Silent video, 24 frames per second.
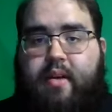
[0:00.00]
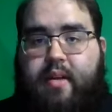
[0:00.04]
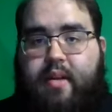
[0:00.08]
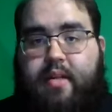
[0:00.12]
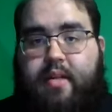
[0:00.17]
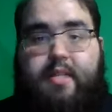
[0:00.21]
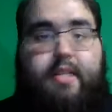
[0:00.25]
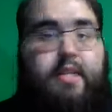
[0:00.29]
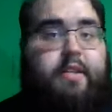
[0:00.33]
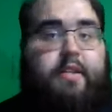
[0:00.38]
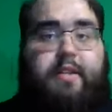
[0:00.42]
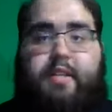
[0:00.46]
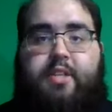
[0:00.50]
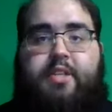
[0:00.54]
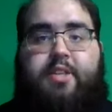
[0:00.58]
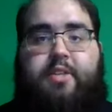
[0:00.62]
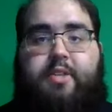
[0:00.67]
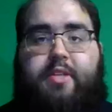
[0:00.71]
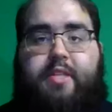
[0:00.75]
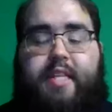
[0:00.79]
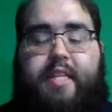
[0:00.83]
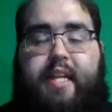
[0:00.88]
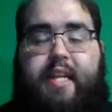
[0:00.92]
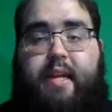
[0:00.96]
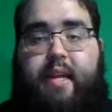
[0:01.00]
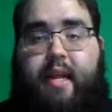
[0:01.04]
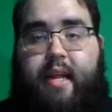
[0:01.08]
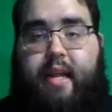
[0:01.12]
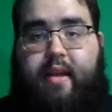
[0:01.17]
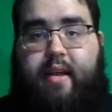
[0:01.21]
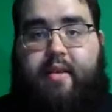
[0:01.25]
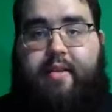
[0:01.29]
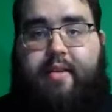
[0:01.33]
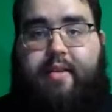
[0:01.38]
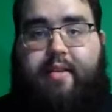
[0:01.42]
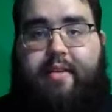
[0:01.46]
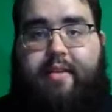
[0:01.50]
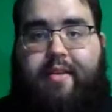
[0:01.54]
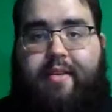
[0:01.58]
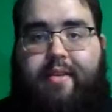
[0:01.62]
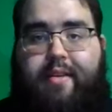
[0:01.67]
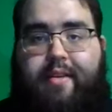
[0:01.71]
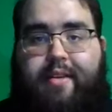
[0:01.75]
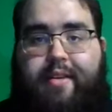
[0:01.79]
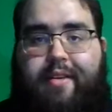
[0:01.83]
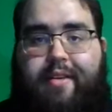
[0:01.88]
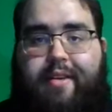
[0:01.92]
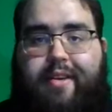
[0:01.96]
Consider this your sending.
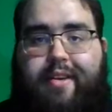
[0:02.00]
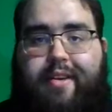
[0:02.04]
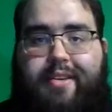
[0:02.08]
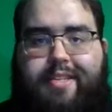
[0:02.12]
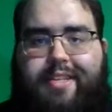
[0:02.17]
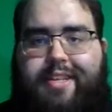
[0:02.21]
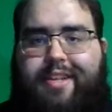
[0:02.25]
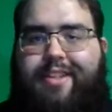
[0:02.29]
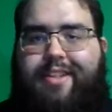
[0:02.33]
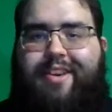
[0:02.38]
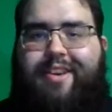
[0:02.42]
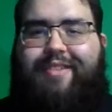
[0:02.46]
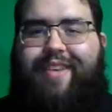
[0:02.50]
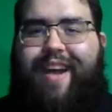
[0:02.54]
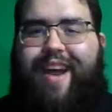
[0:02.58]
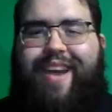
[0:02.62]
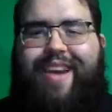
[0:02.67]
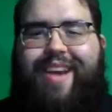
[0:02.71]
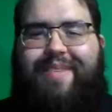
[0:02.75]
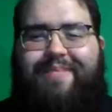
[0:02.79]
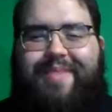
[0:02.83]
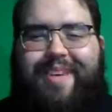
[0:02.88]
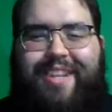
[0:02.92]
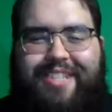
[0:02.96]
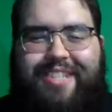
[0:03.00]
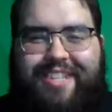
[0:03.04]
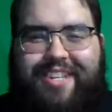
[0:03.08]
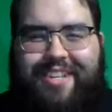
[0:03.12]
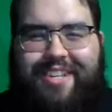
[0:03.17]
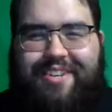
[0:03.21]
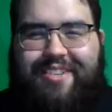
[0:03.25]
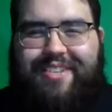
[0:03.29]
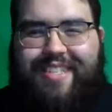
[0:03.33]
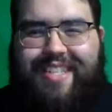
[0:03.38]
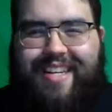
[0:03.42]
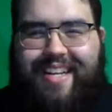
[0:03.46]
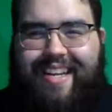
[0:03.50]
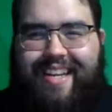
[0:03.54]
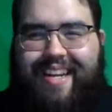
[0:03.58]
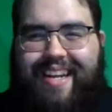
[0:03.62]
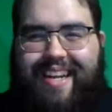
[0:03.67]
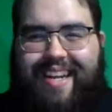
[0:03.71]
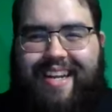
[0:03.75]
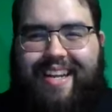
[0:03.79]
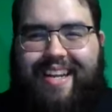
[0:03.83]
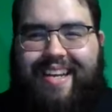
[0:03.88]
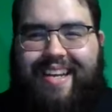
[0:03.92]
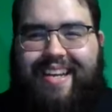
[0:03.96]
Consider the Great Commission you're
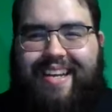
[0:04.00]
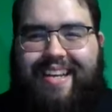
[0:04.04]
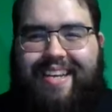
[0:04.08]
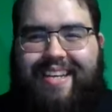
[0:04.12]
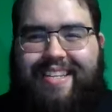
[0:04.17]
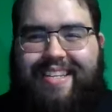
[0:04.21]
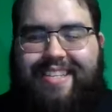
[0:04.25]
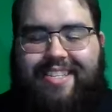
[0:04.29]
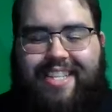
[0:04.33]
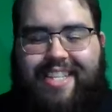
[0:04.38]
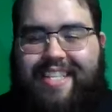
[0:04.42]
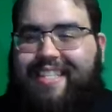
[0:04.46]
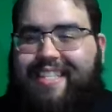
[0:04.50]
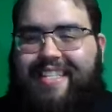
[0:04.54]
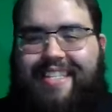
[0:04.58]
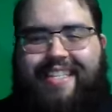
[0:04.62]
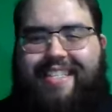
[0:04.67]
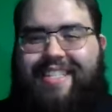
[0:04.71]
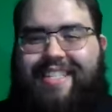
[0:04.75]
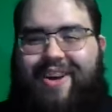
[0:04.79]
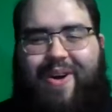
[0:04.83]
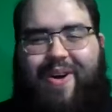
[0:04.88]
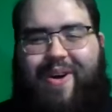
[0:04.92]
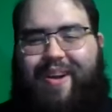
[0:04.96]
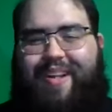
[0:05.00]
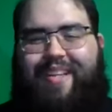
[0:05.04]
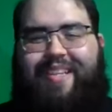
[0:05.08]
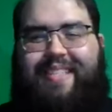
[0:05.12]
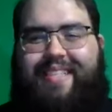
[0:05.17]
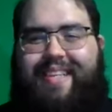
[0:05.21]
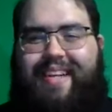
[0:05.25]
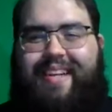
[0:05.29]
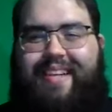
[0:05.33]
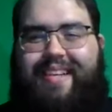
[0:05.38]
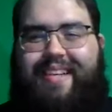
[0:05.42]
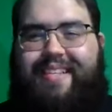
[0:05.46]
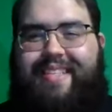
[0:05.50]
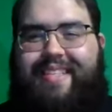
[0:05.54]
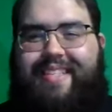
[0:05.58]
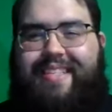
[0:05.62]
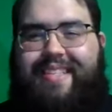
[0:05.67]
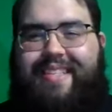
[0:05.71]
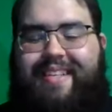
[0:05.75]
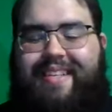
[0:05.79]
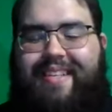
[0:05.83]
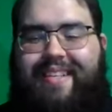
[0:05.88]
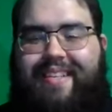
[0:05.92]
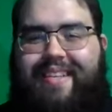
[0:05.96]
sending. Jesus has already sent
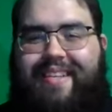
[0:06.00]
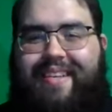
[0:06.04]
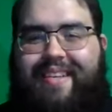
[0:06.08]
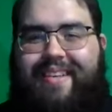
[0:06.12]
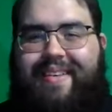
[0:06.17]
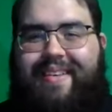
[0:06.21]
us.